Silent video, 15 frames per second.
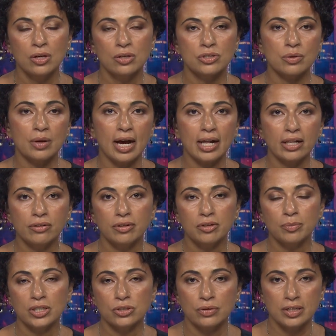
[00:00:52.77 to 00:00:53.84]
So
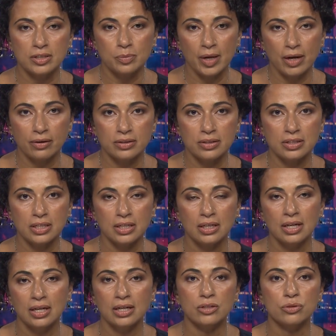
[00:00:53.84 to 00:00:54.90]
algorithmic transparency
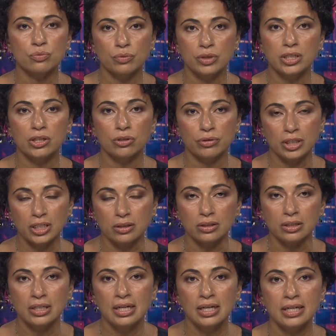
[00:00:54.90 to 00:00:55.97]
is really
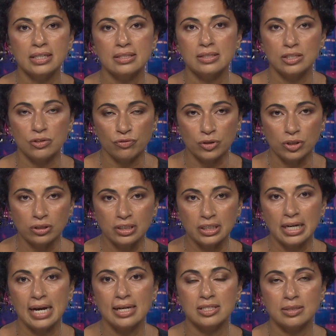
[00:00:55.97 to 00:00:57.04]
critical. It's difficult.
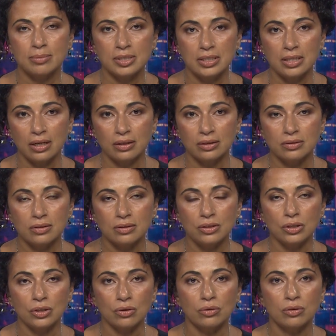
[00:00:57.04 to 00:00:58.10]
It has to be done,
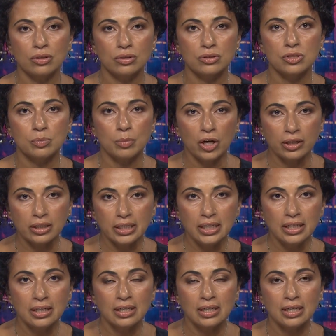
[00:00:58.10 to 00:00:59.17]
you know,
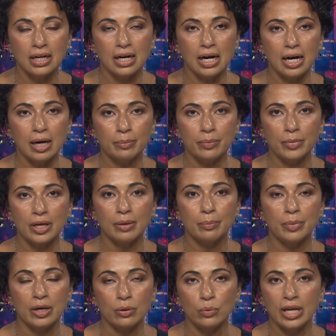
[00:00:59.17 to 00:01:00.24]
smartly,
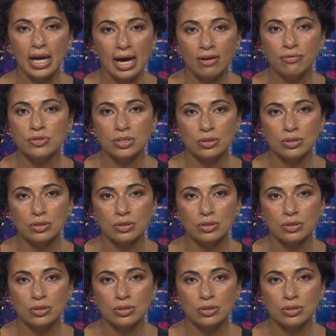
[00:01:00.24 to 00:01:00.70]
but we have